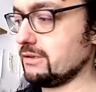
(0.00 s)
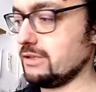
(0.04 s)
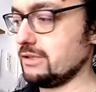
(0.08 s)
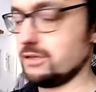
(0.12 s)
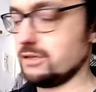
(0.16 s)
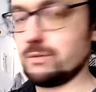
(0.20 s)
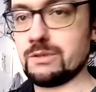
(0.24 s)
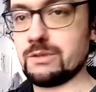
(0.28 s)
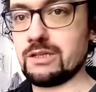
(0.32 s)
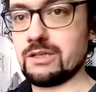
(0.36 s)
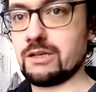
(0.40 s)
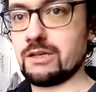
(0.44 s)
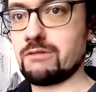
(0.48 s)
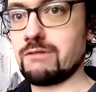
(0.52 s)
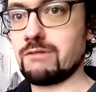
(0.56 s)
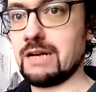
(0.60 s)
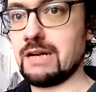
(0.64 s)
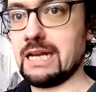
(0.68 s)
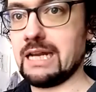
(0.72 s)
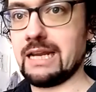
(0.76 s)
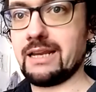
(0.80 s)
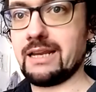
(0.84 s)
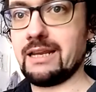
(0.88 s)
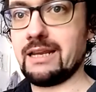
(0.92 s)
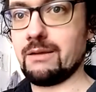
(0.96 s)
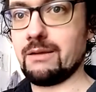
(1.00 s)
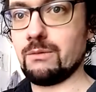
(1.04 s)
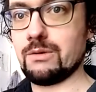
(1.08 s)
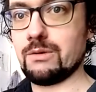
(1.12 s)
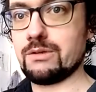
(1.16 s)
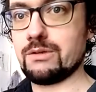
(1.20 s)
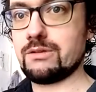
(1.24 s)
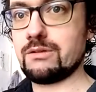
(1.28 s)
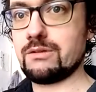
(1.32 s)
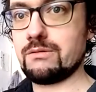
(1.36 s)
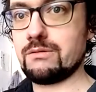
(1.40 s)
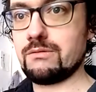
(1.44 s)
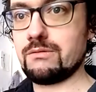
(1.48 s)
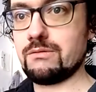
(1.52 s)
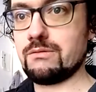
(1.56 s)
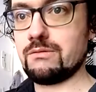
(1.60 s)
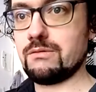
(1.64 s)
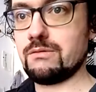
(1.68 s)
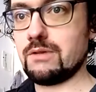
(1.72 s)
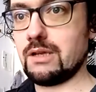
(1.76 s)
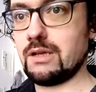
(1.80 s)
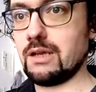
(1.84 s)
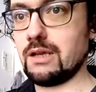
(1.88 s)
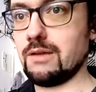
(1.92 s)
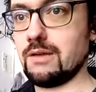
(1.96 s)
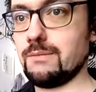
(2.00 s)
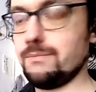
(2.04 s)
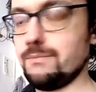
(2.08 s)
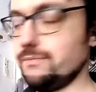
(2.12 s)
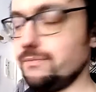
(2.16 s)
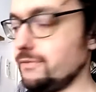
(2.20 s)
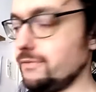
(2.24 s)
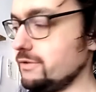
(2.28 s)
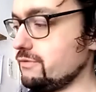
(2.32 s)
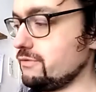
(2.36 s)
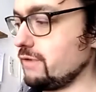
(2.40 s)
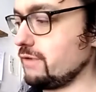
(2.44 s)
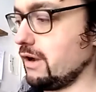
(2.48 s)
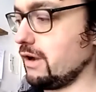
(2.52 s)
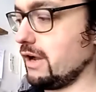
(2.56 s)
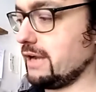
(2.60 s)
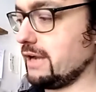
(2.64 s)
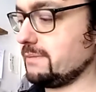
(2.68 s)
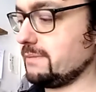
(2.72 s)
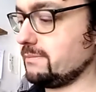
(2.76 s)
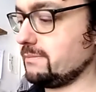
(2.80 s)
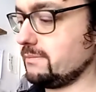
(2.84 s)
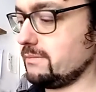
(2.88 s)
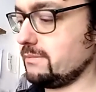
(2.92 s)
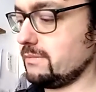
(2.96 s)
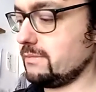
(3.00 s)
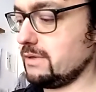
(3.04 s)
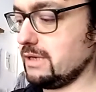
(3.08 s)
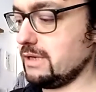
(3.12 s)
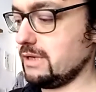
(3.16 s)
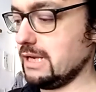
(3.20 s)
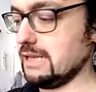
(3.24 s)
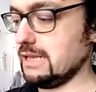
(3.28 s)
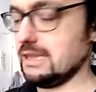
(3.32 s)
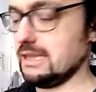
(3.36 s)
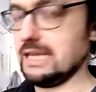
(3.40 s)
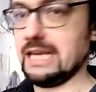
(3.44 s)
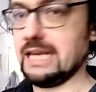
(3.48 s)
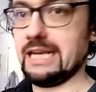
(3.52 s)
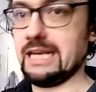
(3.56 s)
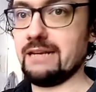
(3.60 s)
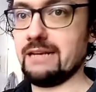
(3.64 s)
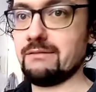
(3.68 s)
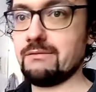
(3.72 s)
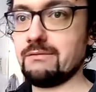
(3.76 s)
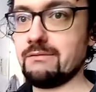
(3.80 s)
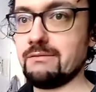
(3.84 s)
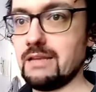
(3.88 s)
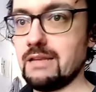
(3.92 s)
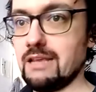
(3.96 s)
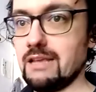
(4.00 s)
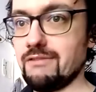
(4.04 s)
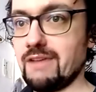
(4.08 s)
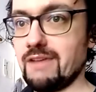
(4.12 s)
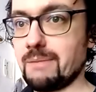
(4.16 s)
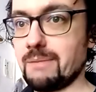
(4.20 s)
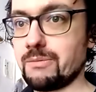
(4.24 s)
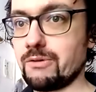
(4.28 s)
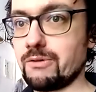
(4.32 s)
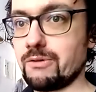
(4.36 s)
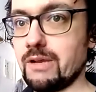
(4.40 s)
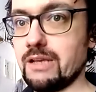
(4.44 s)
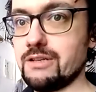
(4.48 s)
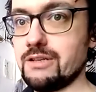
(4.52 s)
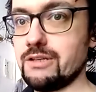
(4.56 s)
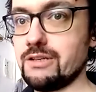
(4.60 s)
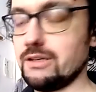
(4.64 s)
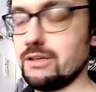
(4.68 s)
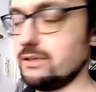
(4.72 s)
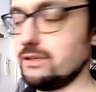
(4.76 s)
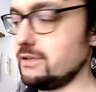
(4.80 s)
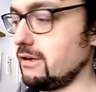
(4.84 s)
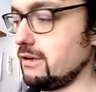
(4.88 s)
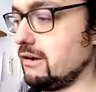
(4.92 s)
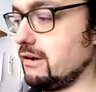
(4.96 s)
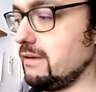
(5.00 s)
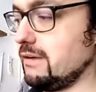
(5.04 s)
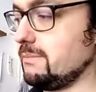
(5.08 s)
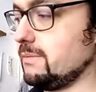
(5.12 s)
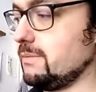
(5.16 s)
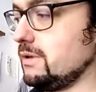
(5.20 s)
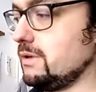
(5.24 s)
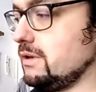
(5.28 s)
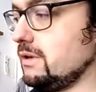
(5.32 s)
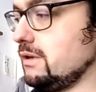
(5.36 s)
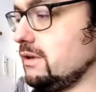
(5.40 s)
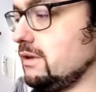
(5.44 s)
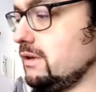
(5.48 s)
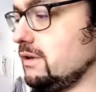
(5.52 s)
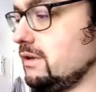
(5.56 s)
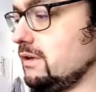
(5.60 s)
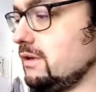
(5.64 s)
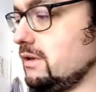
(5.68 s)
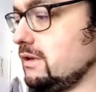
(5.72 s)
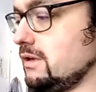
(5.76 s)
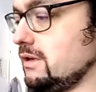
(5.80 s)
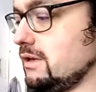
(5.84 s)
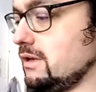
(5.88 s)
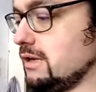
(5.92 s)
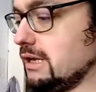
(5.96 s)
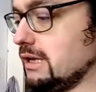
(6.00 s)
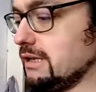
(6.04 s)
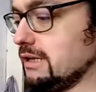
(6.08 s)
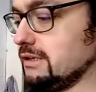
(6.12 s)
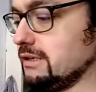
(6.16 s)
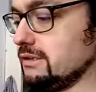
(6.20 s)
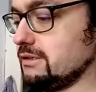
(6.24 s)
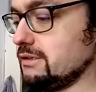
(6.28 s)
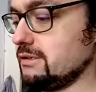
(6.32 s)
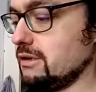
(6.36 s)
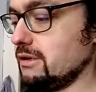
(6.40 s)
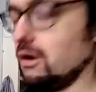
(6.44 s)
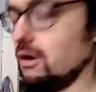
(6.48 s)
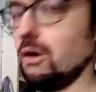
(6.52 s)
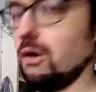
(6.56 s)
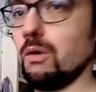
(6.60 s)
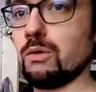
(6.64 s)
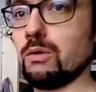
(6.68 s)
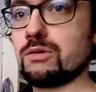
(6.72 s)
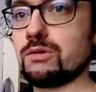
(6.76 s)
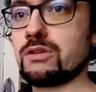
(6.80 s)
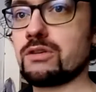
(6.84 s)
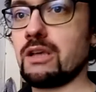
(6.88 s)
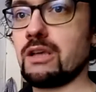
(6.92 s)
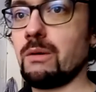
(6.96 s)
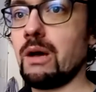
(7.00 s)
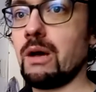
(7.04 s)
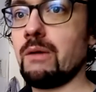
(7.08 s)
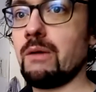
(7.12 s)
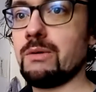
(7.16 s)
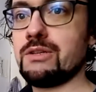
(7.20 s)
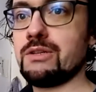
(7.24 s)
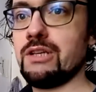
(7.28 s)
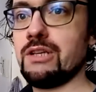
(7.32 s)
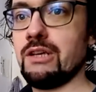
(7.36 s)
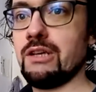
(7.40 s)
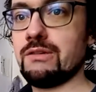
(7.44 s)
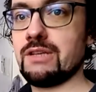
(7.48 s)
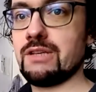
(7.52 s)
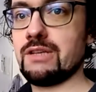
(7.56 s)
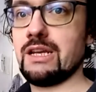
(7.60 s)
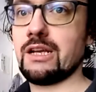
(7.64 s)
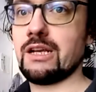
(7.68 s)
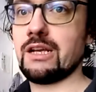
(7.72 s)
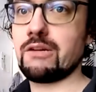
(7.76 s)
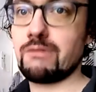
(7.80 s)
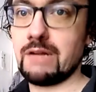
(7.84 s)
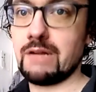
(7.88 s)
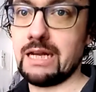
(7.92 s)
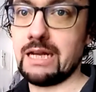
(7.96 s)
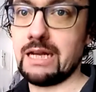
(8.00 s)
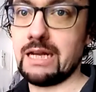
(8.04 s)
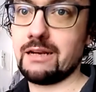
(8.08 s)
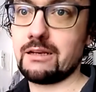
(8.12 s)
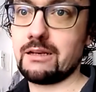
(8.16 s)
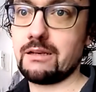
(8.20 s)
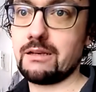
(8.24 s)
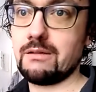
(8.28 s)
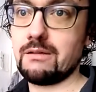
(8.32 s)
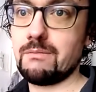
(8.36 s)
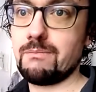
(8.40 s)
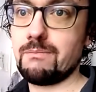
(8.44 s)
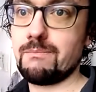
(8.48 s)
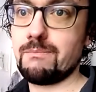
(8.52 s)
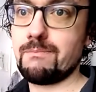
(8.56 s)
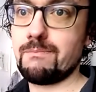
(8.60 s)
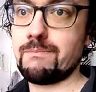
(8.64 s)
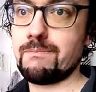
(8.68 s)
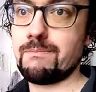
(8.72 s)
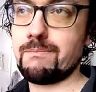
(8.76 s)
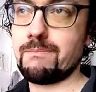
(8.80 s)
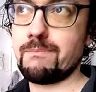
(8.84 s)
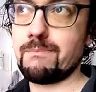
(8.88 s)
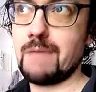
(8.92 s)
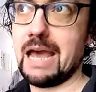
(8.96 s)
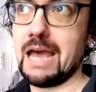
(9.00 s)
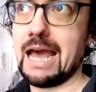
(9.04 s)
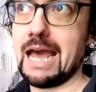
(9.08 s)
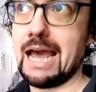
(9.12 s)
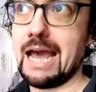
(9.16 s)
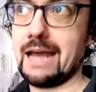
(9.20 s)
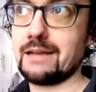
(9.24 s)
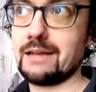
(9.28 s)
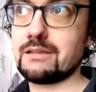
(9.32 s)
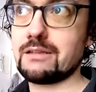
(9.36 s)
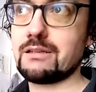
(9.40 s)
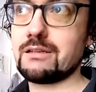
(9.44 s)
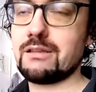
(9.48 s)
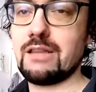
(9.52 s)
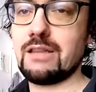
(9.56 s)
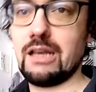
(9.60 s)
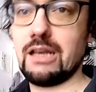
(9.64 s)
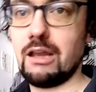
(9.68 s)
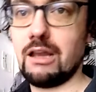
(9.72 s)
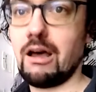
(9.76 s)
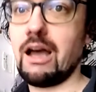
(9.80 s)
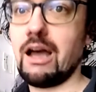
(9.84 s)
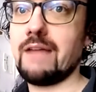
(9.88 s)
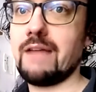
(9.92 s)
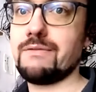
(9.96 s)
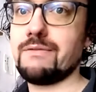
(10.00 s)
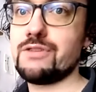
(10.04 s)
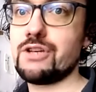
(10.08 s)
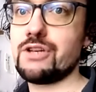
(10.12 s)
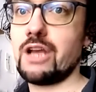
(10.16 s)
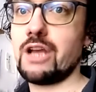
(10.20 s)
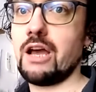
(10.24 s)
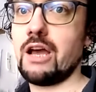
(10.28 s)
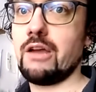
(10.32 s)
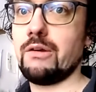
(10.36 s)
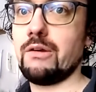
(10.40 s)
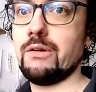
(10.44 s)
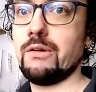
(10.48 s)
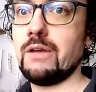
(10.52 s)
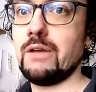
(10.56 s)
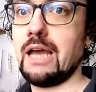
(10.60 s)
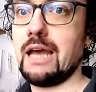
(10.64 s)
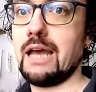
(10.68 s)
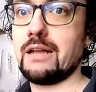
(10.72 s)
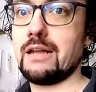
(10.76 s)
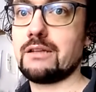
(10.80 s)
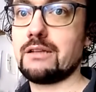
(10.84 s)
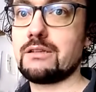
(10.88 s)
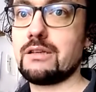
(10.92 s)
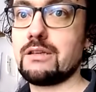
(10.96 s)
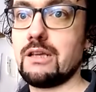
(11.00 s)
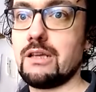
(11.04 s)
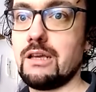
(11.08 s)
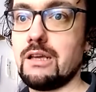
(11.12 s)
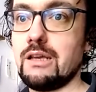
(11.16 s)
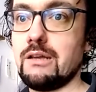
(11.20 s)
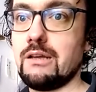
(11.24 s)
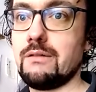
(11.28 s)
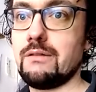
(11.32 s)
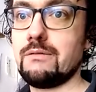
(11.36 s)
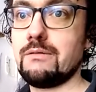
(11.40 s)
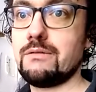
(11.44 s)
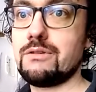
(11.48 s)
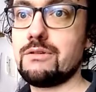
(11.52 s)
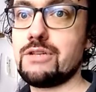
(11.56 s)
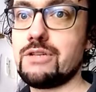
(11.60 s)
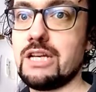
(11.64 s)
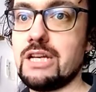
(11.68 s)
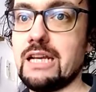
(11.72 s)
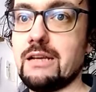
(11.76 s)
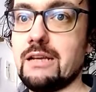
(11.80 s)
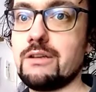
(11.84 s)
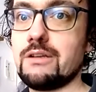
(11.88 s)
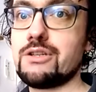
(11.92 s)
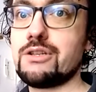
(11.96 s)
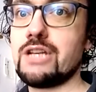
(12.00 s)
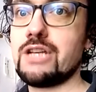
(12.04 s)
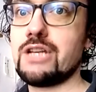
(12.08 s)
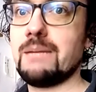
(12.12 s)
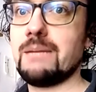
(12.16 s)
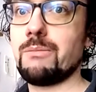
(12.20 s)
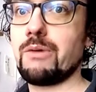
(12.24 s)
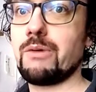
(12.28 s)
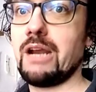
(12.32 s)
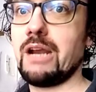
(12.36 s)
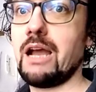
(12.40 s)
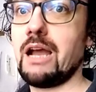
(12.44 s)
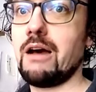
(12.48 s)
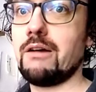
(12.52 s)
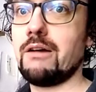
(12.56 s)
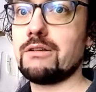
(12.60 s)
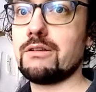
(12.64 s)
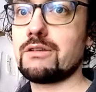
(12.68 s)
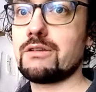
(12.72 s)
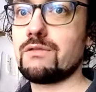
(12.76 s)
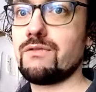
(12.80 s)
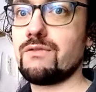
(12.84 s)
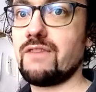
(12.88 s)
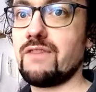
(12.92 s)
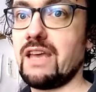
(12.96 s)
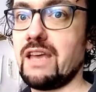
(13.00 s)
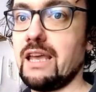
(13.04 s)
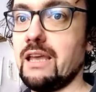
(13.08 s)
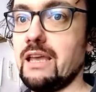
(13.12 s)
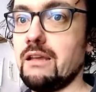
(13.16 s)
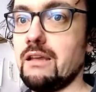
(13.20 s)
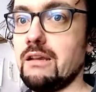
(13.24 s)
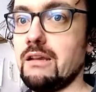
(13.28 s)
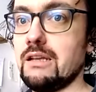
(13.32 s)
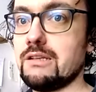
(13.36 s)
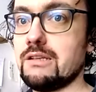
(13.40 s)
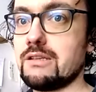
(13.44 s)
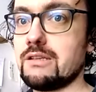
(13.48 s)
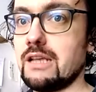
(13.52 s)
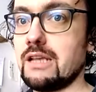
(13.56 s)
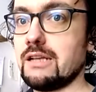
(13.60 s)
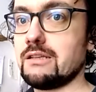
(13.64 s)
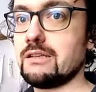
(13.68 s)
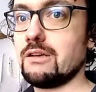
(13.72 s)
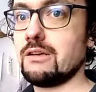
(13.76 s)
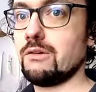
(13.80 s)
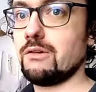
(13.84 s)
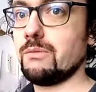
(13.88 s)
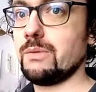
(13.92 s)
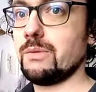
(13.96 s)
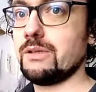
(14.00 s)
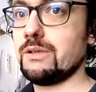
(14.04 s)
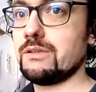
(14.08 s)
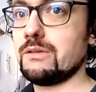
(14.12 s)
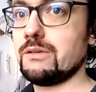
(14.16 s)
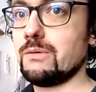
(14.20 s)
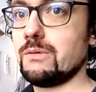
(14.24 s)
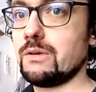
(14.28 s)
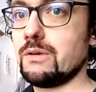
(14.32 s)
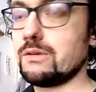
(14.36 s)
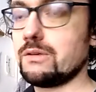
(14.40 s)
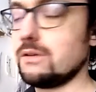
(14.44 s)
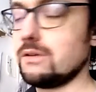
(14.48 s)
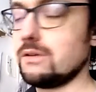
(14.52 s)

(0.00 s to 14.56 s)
this was acrylic, it was dry in the evaporation time. And also I was using acrylic at the live show at Chiddickbury Arts Fair in St Albans it was.